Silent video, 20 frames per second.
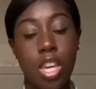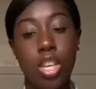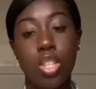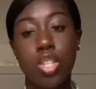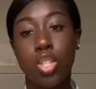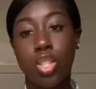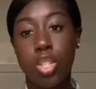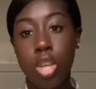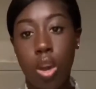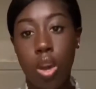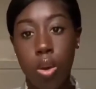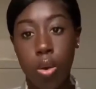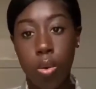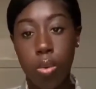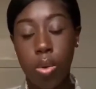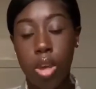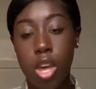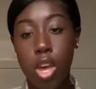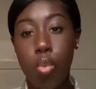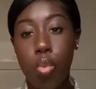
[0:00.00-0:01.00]
So
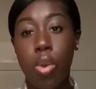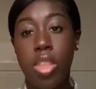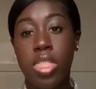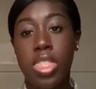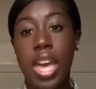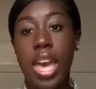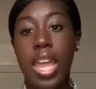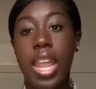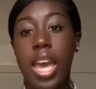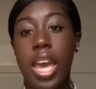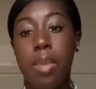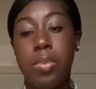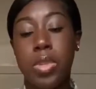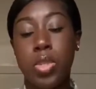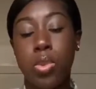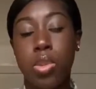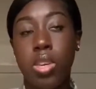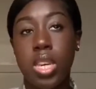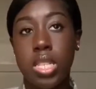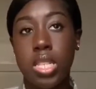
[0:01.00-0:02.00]
when that happens,
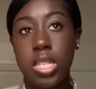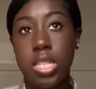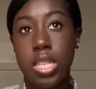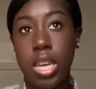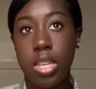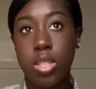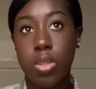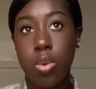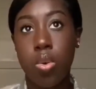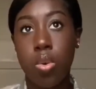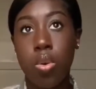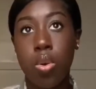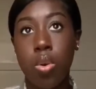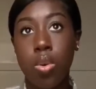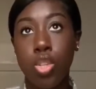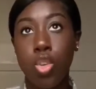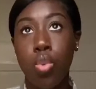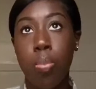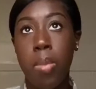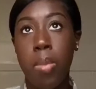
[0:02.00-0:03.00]
when you get to tech school,
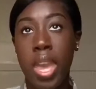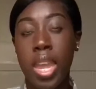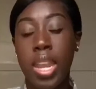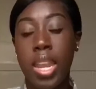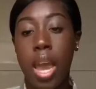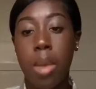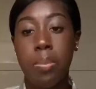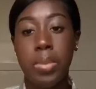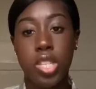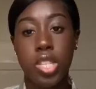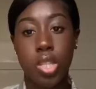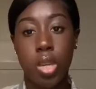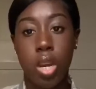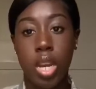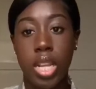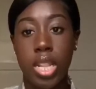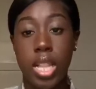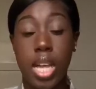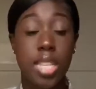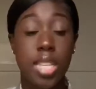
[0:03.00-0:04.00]
you may not be
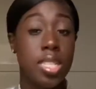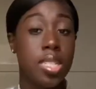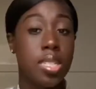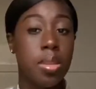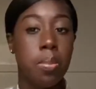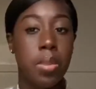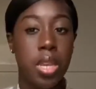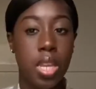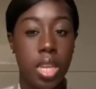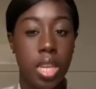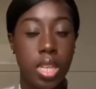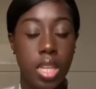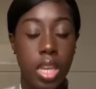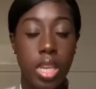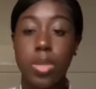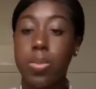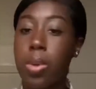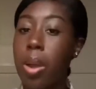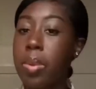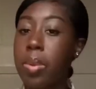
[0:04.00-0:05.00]
starting classes immediately.
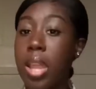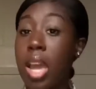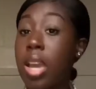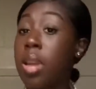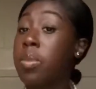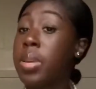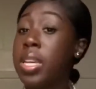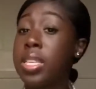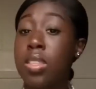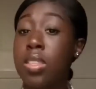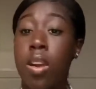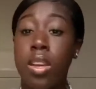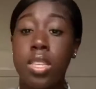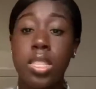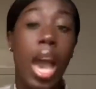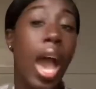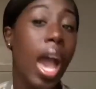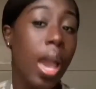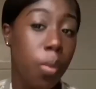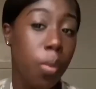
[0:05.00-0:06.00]
It's probably not gonna be as long as
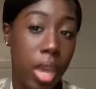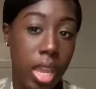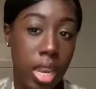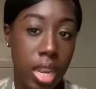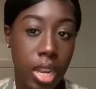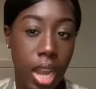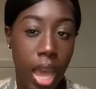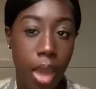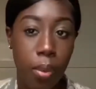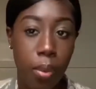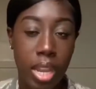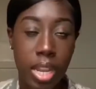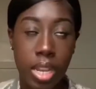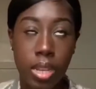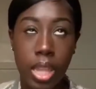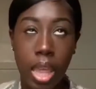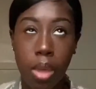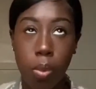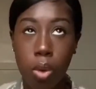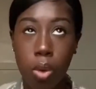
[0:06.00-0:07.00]
I waited. I
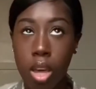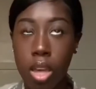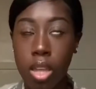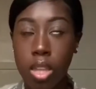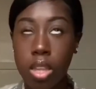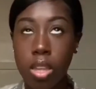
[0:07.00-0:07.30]
waited like what,